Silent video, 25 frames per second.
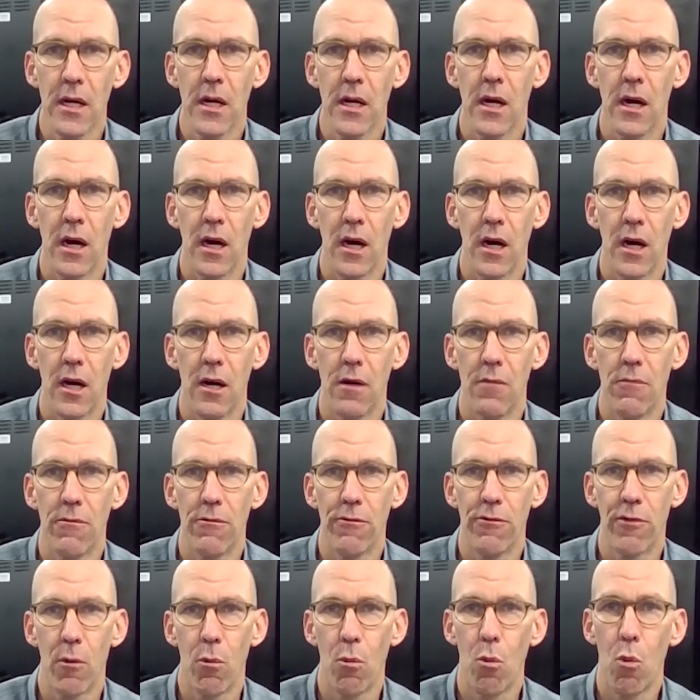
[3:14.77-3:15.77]

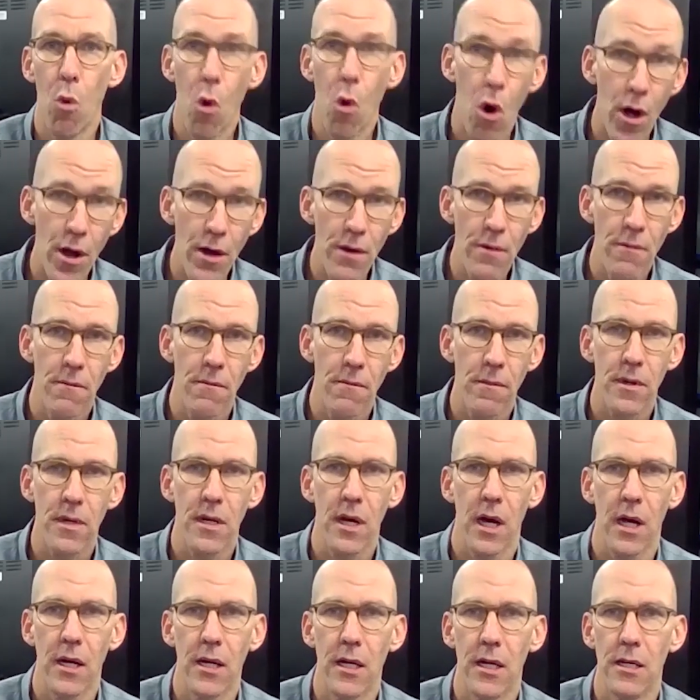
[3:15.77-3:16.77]
from one
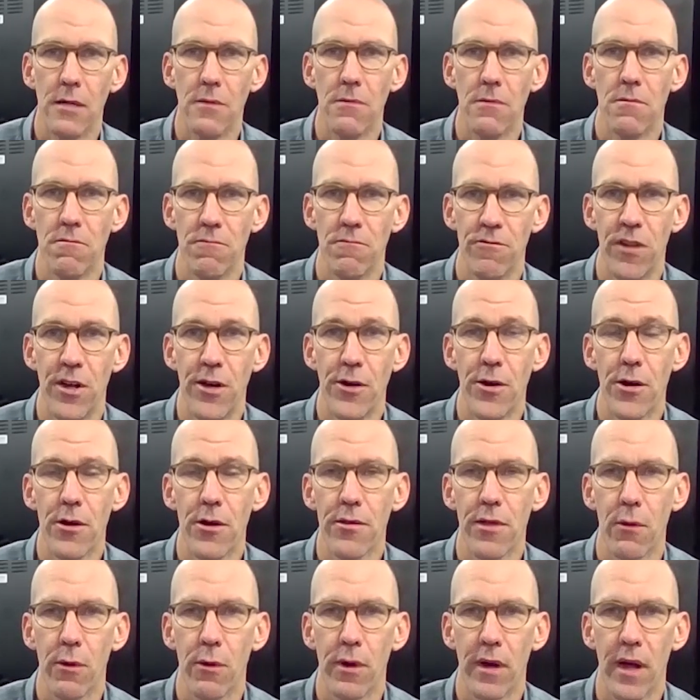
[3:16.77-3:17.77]
kind of vendor
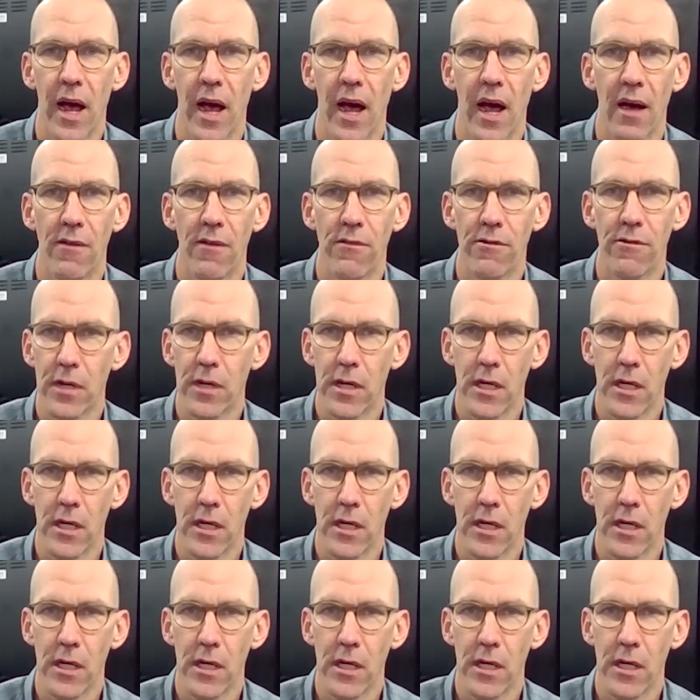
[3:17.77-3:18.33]
that would have